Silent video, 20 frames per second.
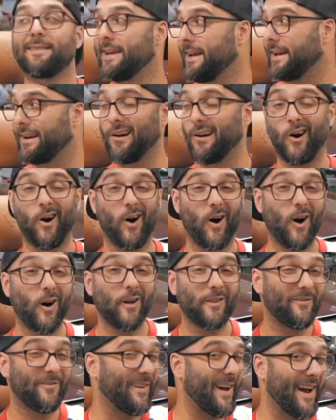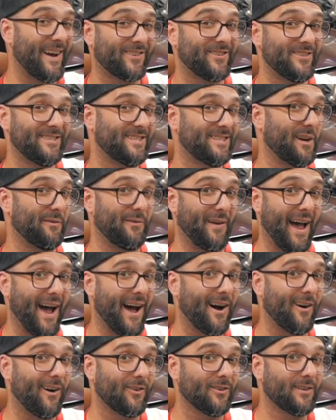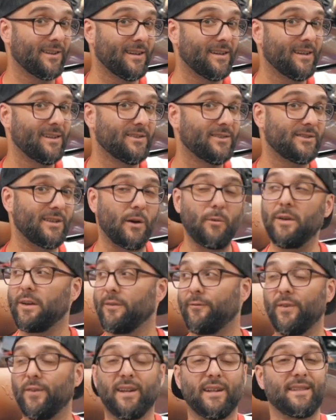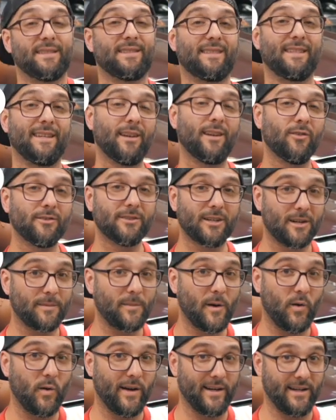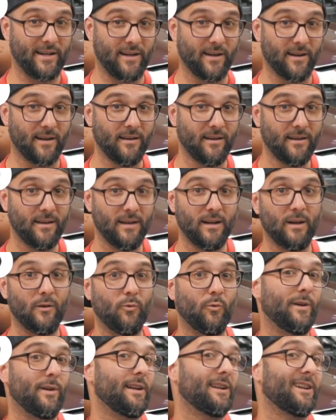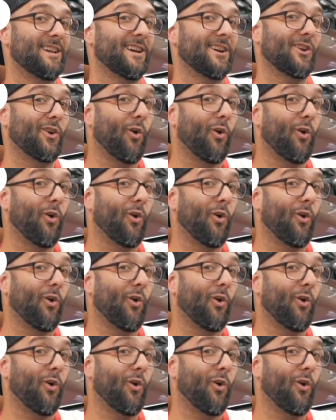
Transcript: take all the factory stuff out so we can fit a single turbo in here. We need to get